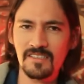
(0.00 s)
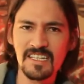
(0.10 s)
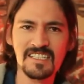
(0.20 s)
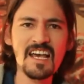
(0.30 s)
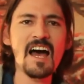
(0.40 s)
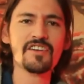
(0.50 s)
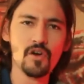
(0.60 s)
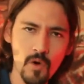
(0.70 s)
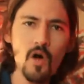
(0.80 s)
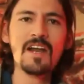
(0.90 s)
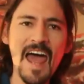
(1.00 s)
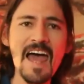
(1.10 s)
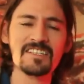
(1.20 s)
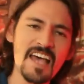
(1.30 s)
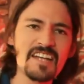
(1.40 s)
could design your own
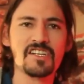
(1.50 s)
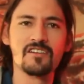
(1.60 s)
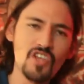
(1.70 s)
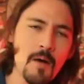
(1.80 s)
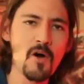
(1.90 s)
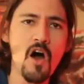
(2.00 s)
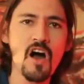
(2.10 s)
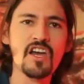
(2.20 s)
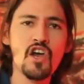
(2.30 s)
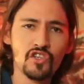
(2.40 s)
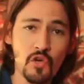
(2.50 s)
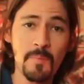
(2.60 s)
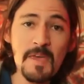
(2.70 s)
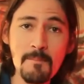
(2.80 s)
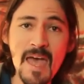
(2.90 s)
axe, hatchet, and tomahawk to
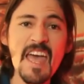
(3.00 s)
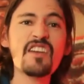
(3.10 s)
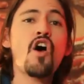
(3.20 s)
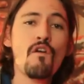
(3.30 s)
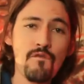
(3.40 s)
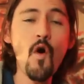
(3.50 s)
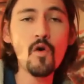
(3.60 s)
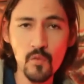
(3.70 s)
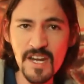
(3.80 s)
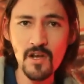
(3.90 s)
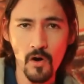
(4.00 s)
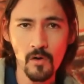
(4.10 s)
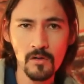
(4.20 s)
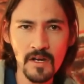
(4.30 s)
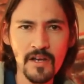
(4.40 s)
be made for
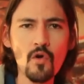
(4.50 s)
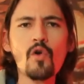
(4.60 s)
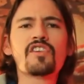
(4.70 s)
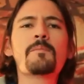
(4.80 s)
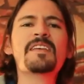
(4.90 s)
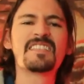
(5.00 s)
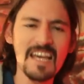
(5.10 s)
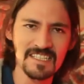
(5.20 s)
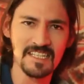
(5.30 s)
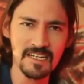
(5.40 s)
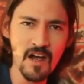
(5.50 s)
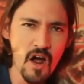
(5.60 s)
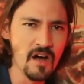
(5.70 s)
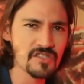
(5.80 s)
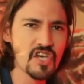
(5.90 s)
real in order to be tested on